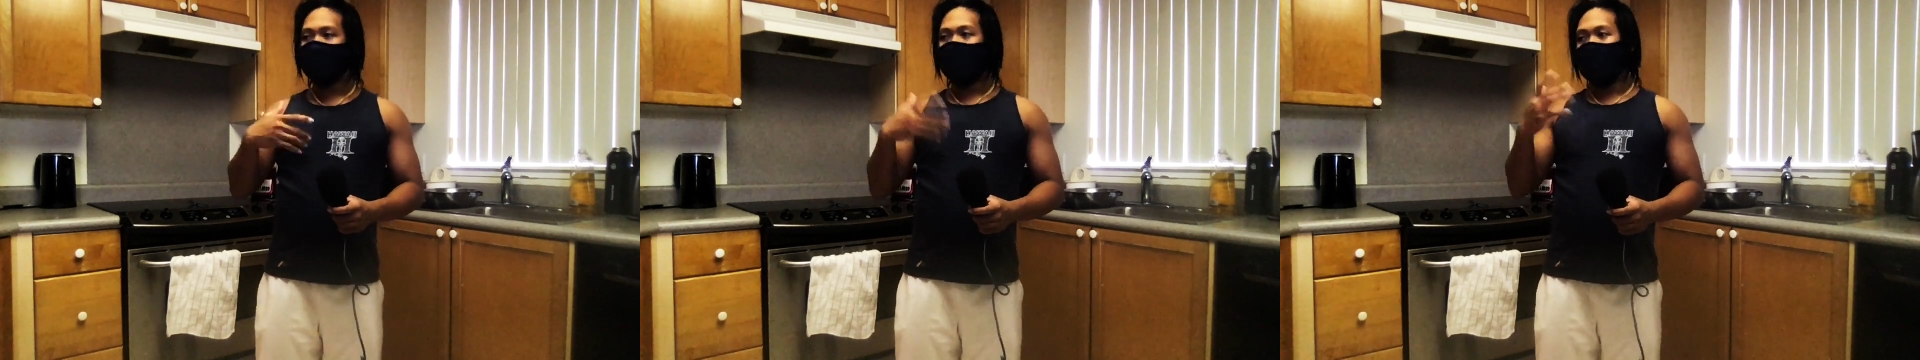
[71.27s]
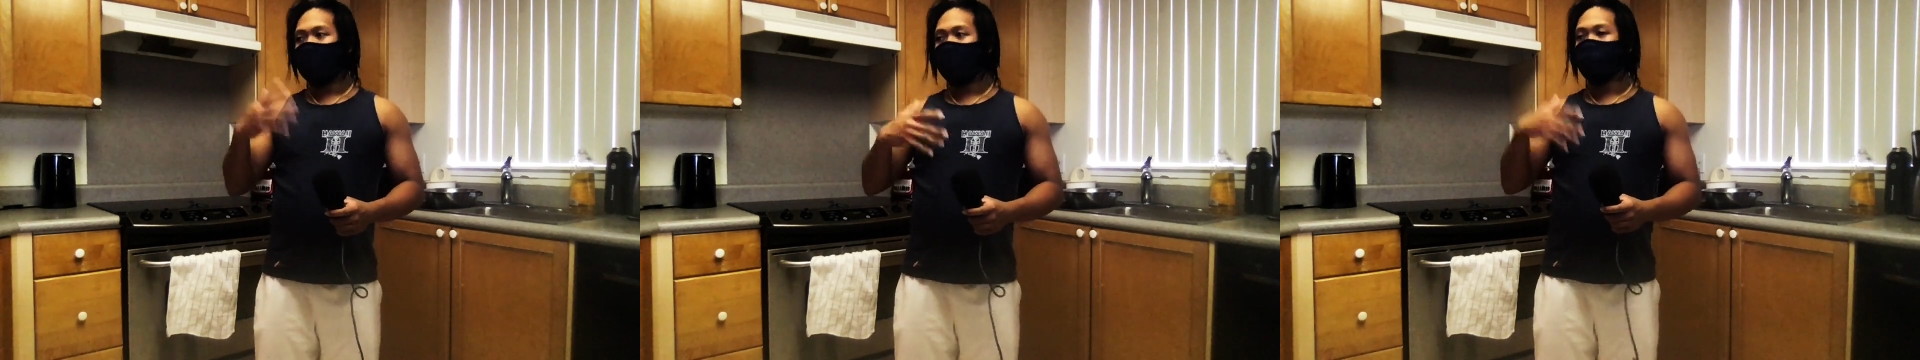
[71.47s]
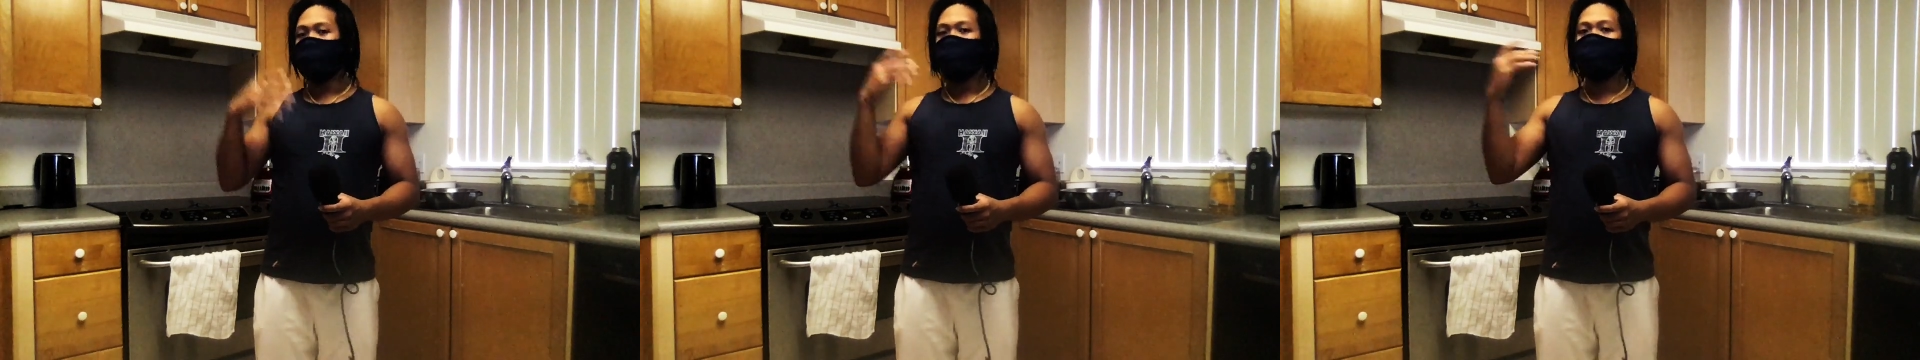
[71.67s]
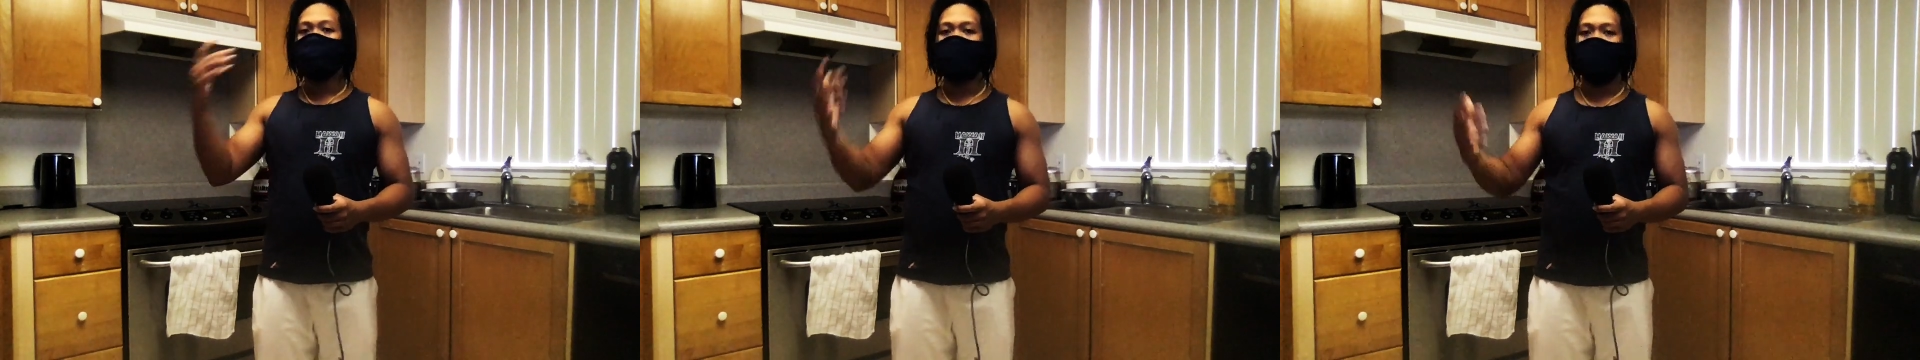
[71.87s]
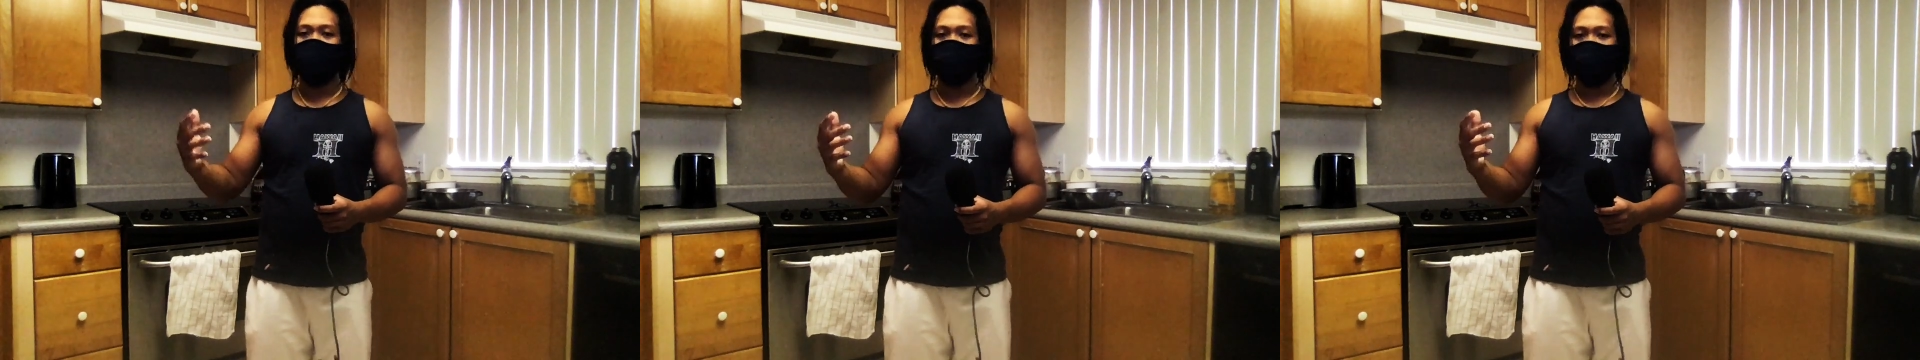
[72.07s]
add
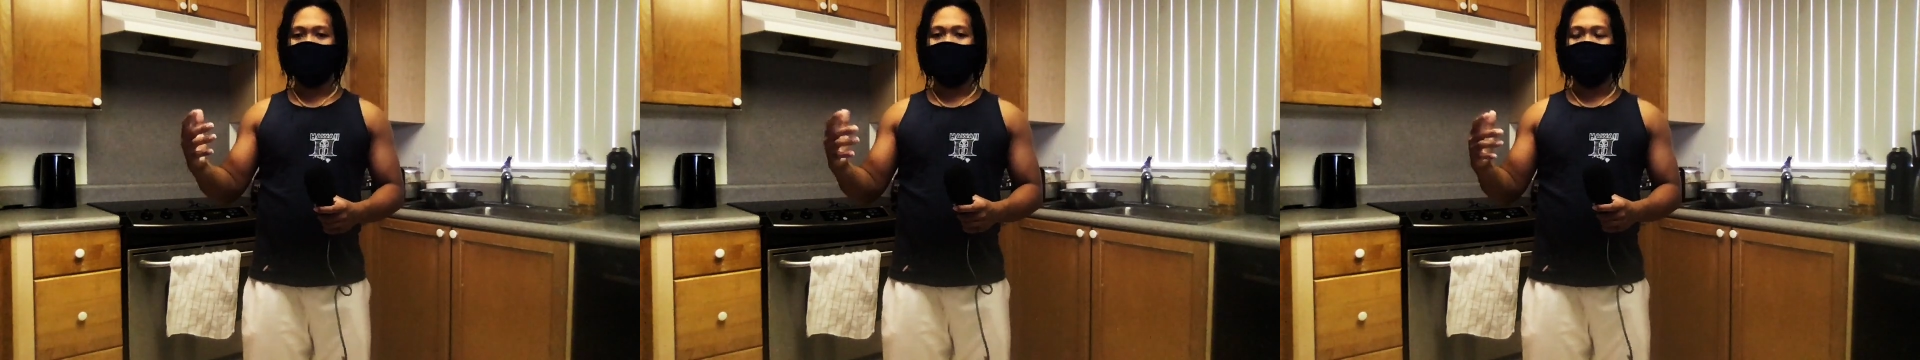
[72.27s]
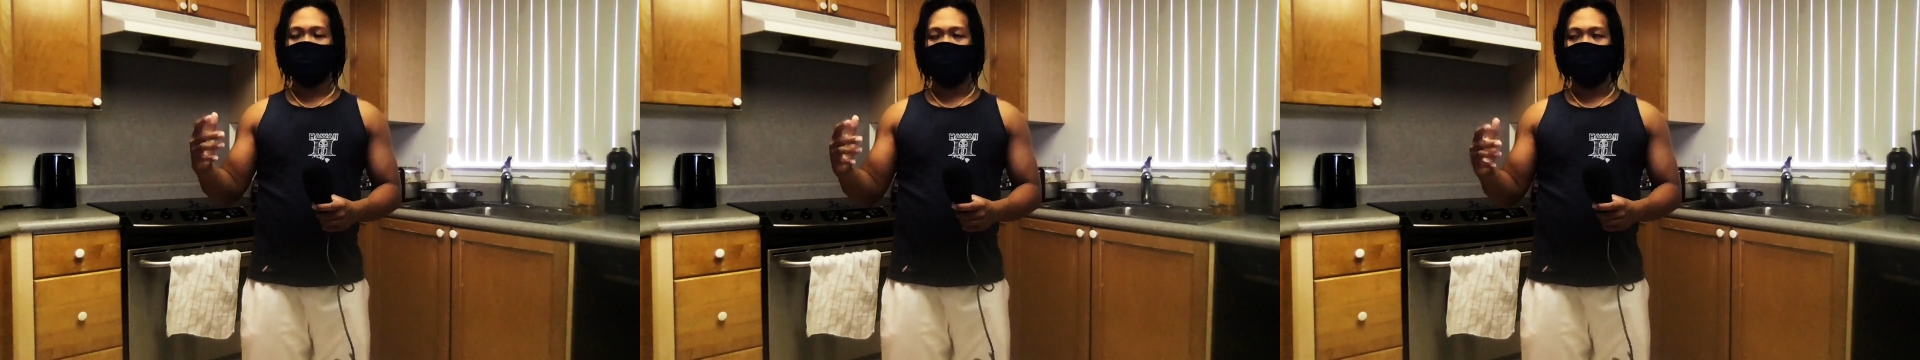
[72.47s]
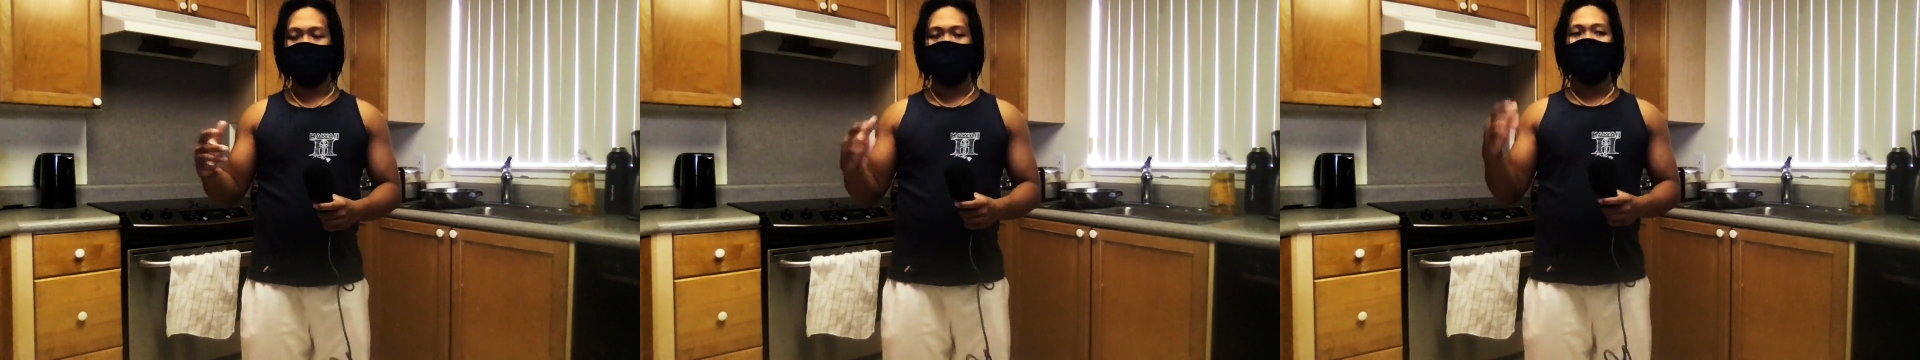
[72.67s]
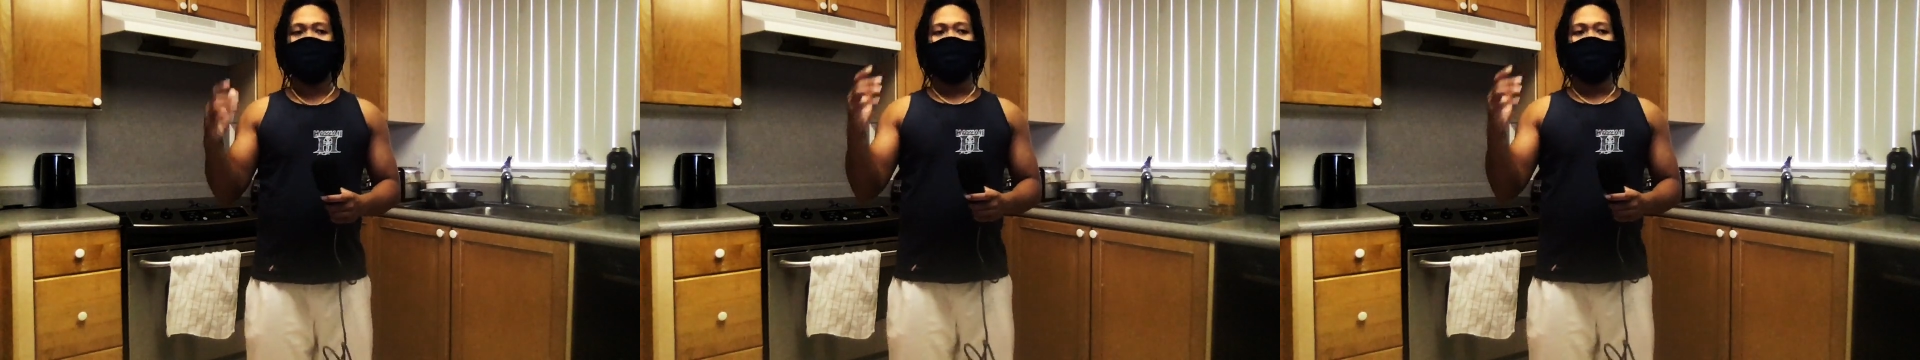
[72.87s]
300 calories.